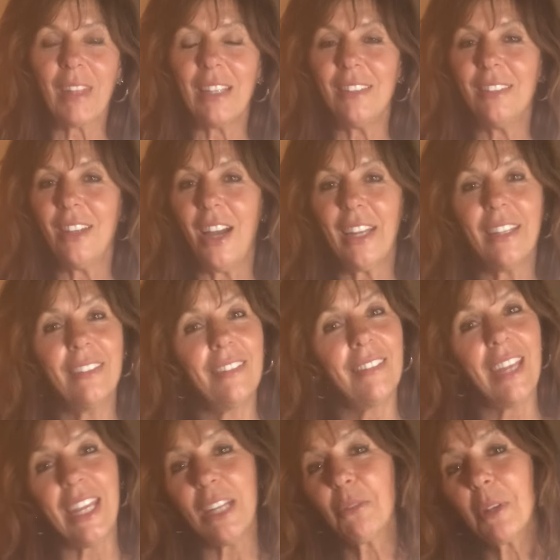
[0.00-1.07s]
not an
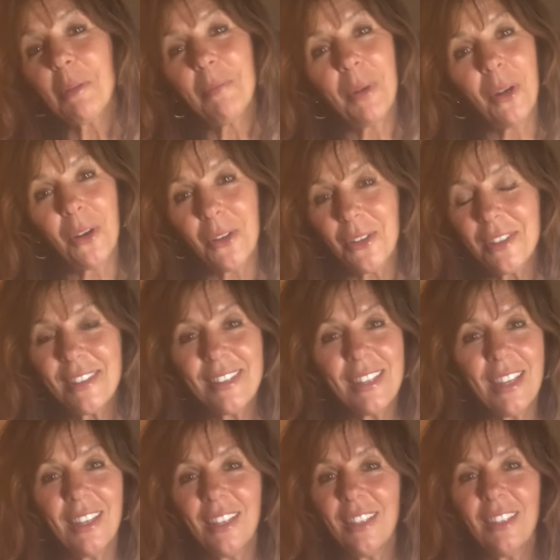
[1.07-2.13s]
angry
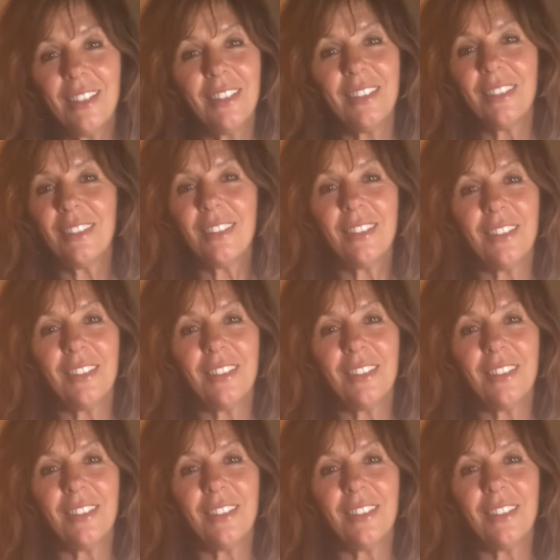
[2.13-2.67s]
person,